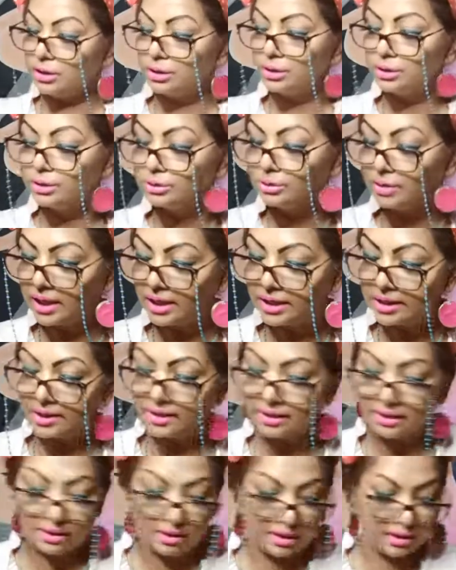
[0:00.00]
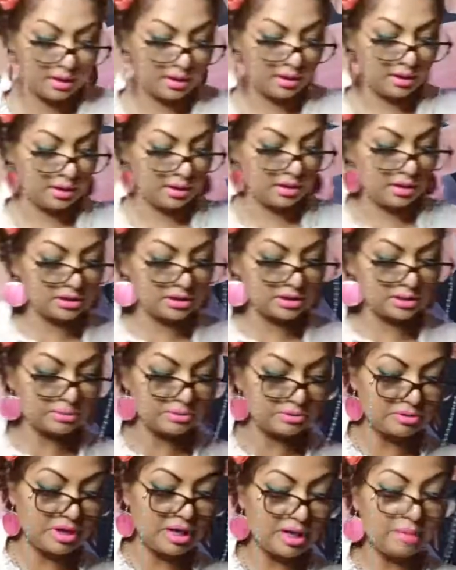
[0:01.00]
to like,
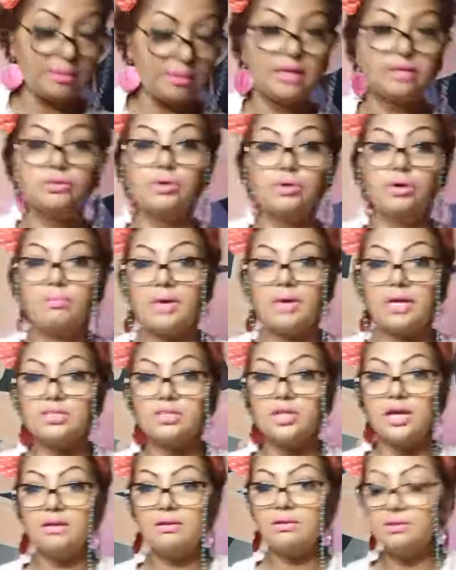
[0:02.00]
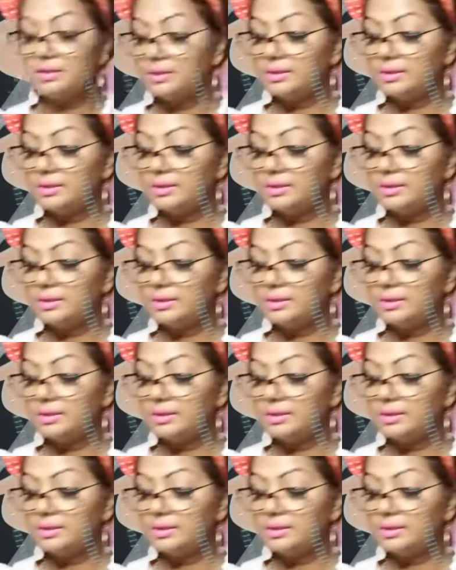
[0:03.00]
subscribe and join my channel.